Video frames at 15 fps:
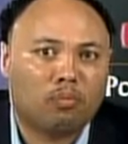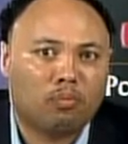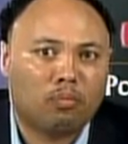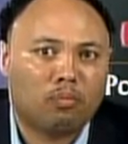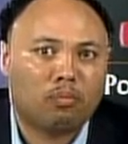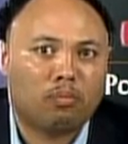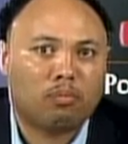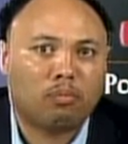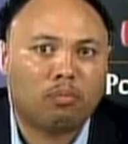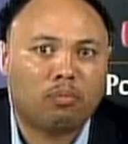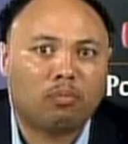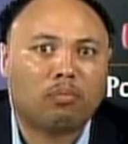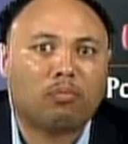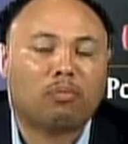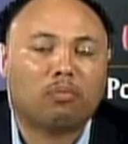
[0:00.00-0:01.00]

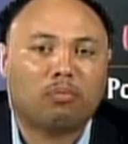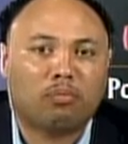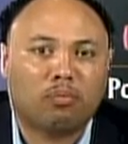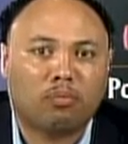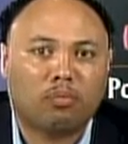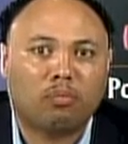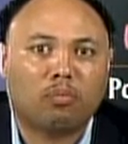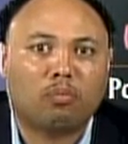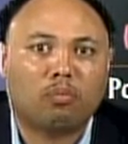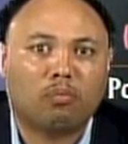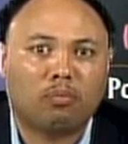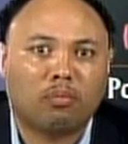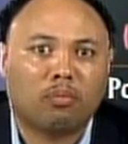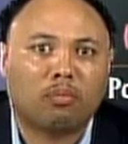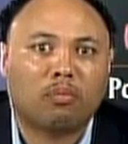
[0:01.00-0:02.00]

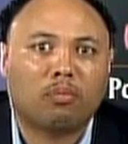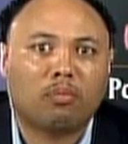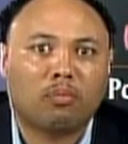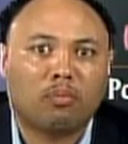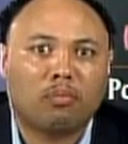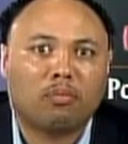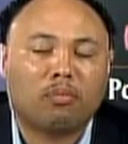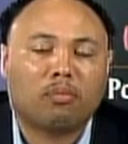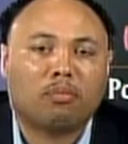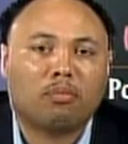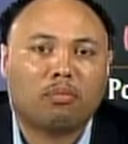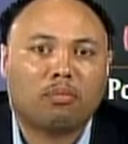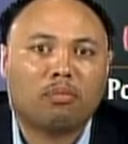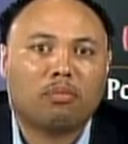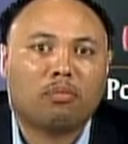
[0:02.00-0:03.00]

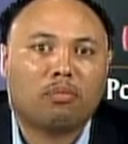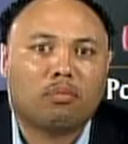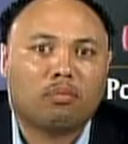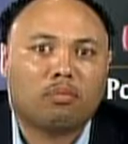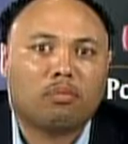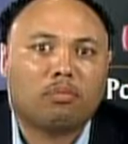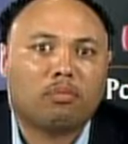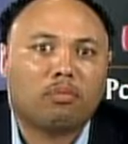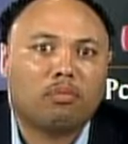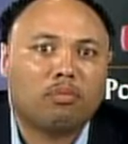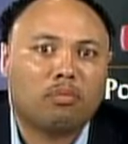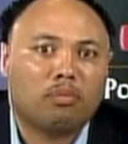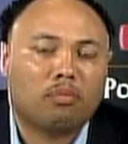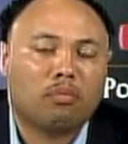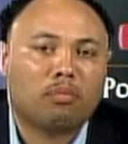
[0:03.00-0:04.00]

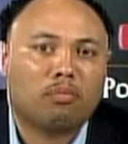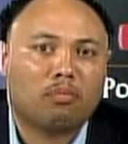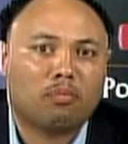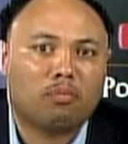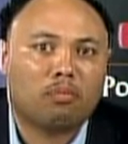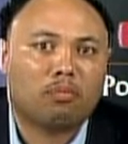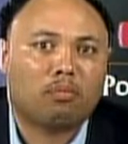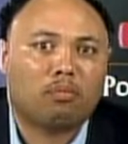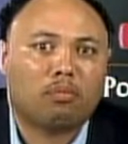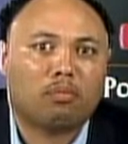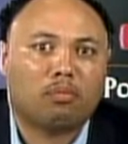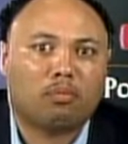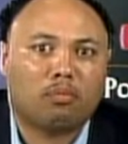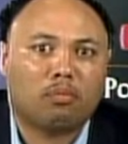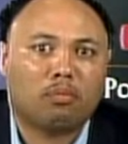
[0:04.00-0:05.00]

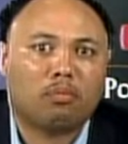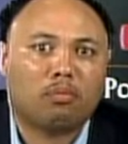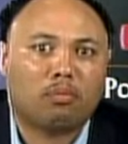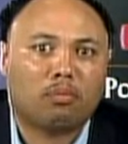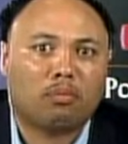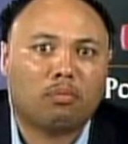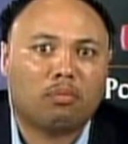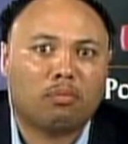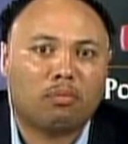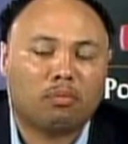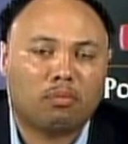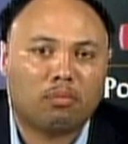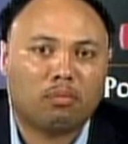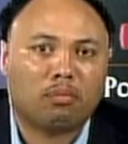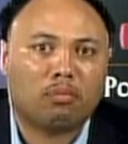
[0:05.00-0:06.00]

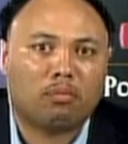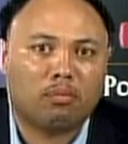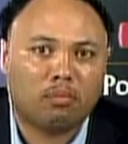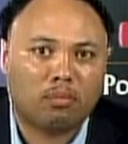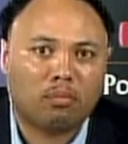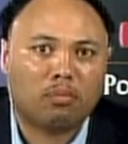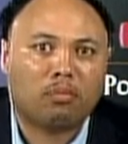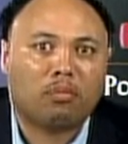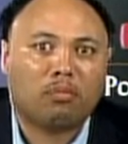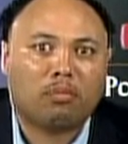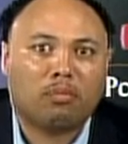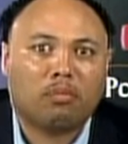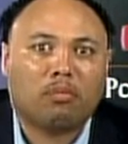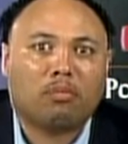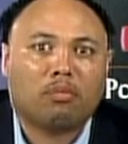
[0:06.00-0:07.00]

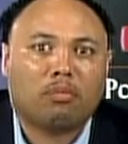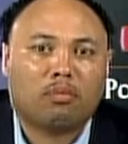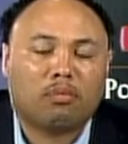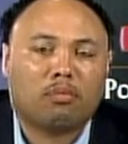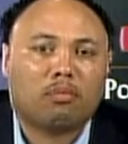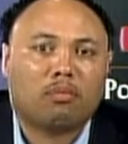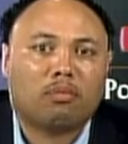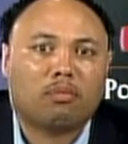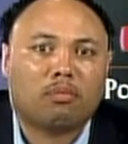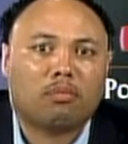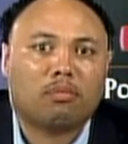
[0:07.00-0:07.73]
(silent)